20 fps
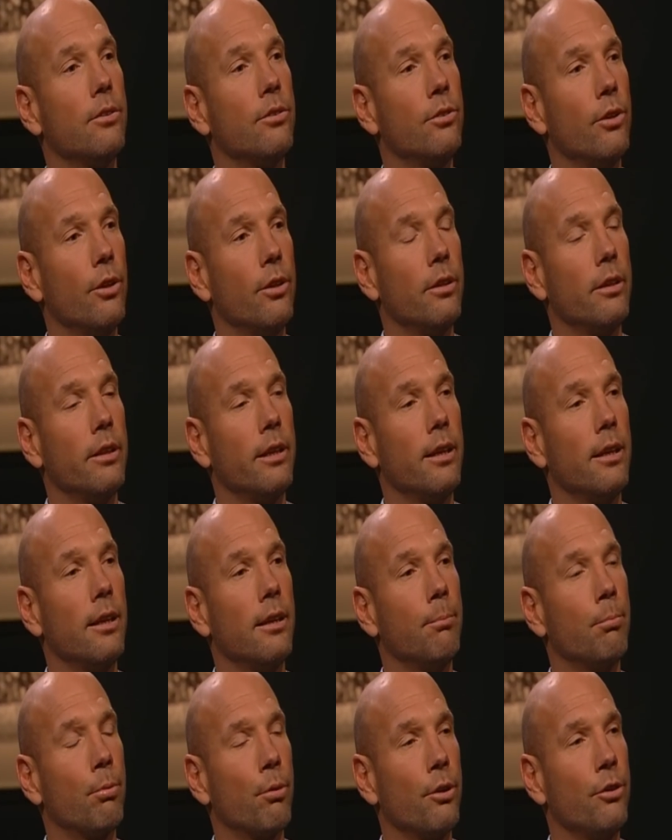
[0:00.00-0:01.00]
certainly
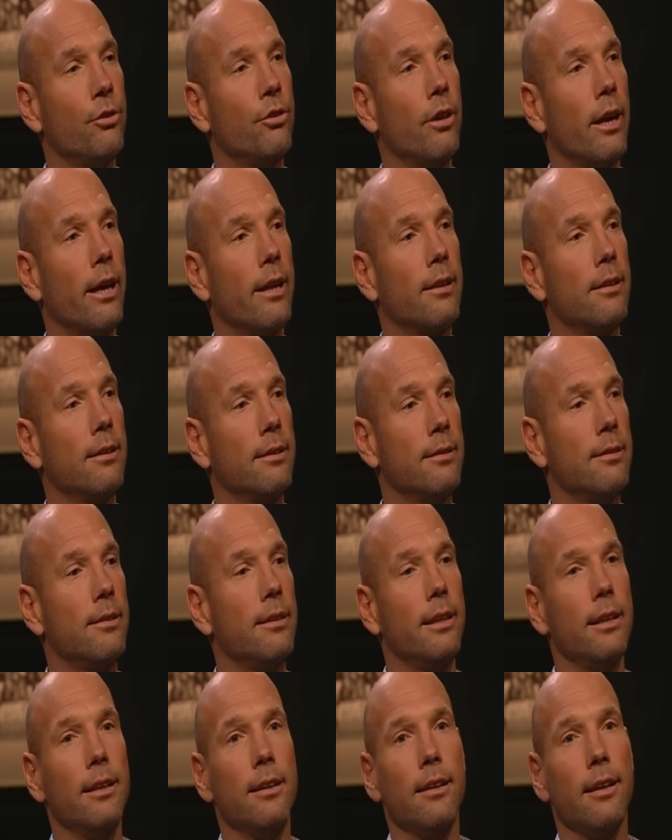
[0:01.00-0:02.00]
appreciated
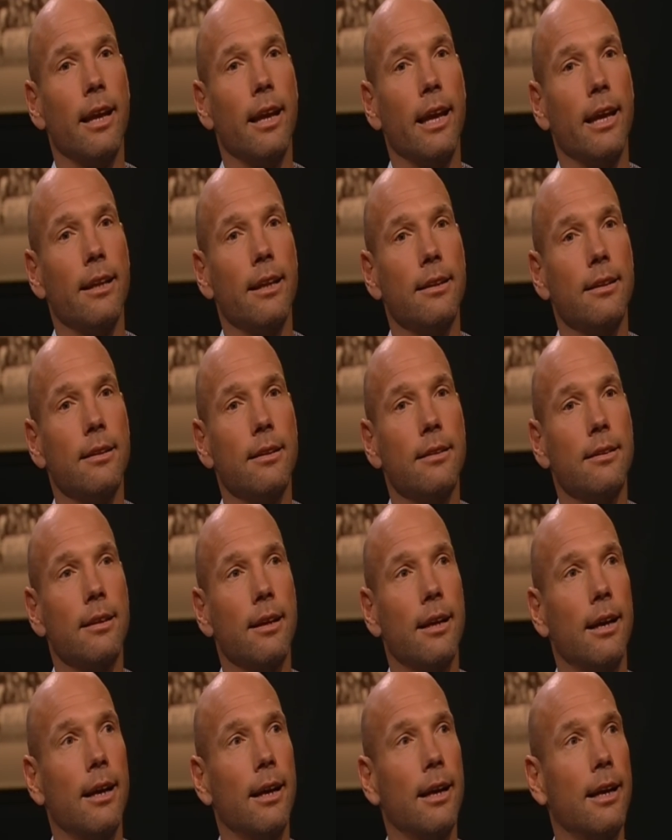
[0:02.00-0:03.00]
listening and
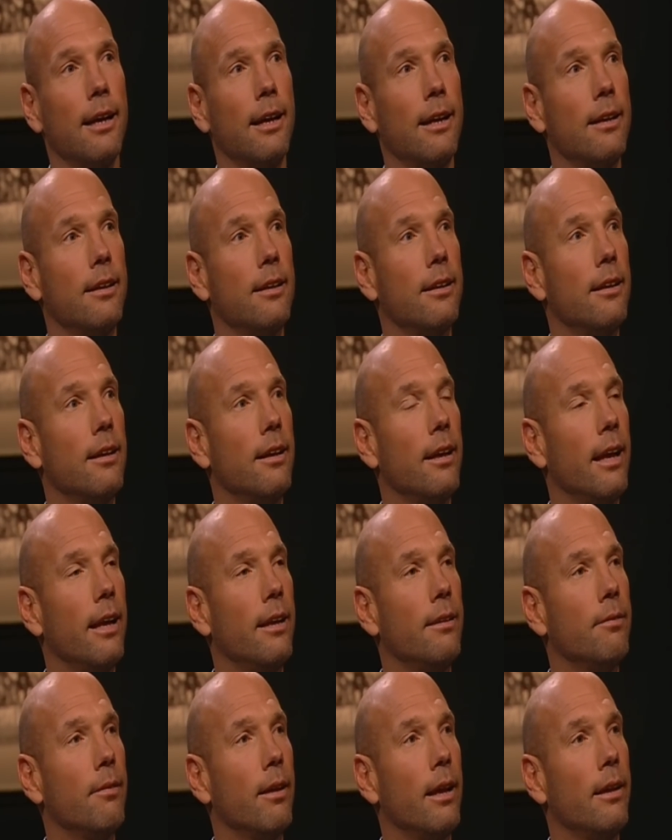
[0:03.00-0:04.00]

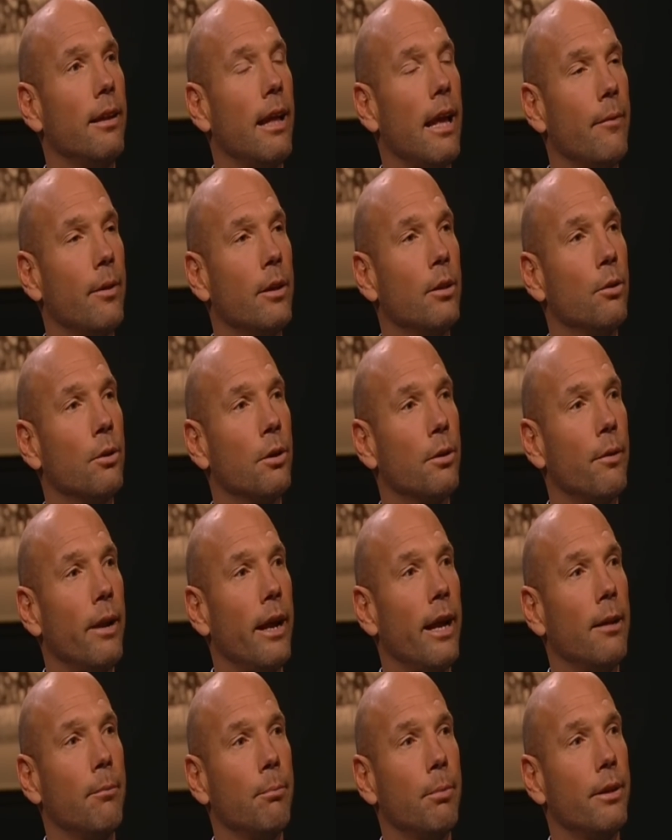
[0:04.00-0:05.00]
and having a look
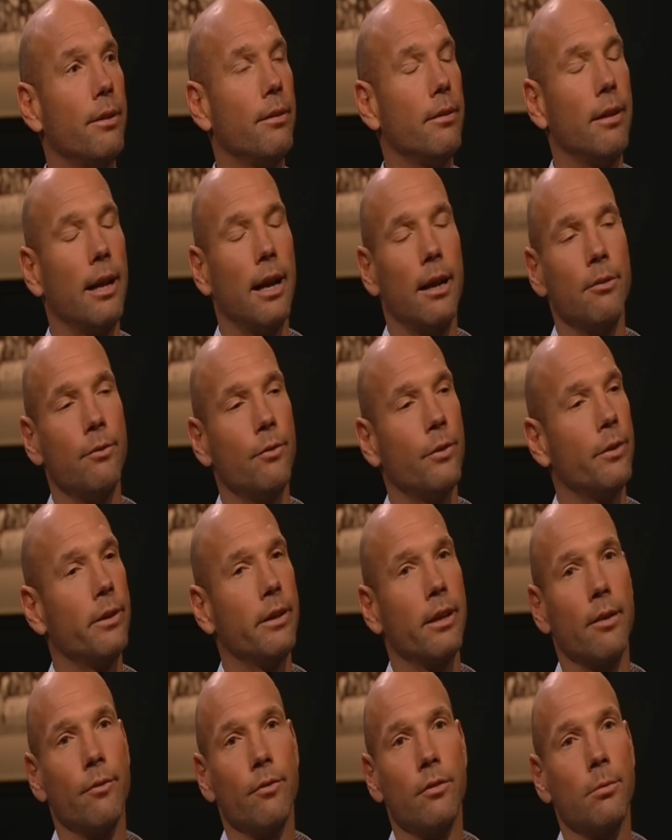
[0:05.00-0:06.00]
around, but no, I was very
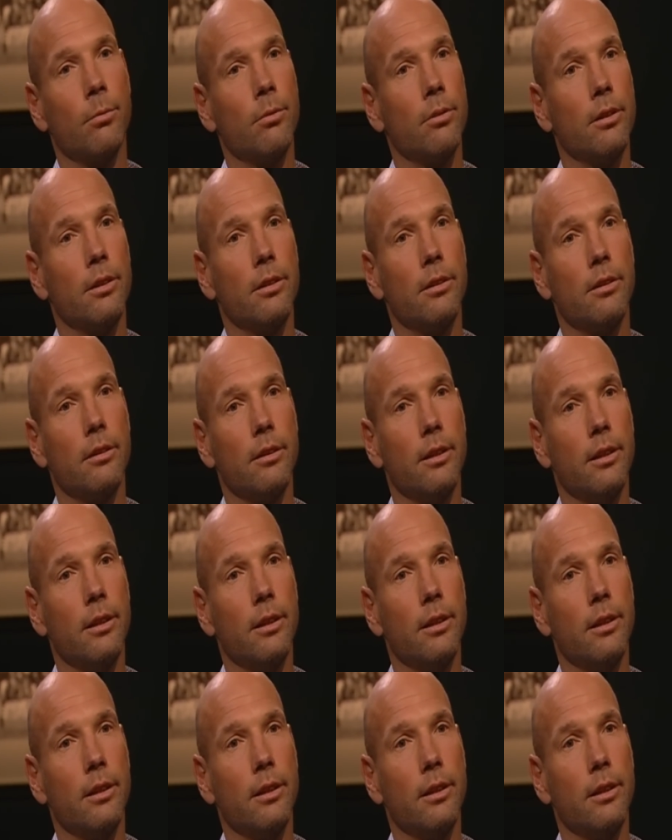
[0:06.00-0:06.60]
comfortable in